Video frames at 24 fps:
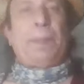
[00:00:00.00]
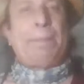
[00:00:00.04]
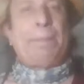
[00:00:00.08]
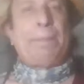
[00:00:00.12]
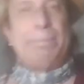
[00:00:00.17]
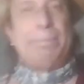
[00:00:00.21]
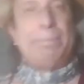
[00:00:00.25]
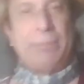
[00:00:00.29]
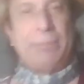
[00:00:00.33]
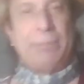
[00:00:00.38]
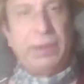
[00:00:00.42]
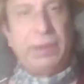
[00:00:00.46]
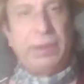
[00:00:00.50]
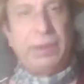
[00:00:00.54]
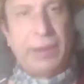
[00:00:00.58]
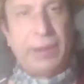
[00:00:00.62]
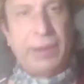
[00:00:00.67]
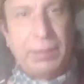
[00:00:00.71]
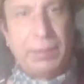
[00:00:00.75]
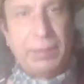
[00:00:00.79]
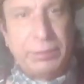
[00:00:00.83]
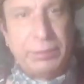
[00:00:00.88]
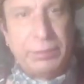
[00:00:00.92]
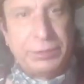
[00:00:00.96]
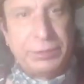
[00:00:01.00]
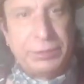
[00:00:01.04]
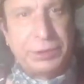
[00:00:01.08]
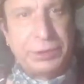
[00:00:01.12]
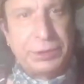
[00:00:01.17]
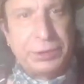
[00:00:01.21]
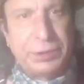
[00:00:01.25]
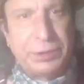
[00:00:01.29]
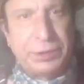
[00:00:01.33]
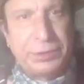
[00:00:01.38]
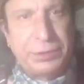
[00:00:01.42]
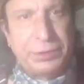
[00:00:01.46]
Many happy
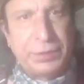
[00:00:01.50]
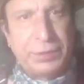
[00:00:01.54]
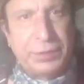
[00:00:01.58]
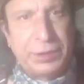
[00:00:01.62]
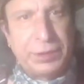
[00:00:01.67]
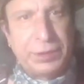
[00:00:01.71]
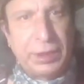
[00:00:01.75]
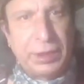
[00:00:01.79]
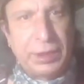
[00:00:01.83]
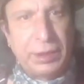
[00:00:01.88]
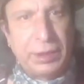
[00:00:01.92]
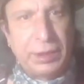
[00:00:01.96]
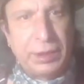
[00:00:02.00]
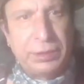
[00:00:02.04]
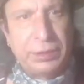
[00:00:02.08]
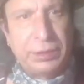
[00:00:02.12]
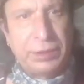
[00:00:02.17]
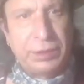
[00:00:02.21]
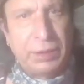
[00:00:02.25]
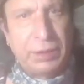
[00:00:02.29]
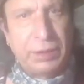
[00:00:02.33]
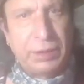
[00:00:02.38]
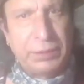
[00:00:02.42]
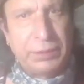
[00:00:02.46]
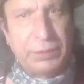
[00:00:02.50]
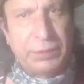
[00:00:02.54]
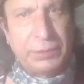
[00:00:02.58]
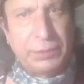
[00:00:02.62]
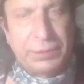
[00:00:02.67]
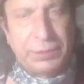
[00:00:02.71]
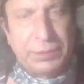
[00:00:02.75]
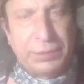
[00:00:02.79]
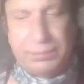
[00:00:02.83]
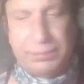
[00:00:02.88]
returns of the day to everyone.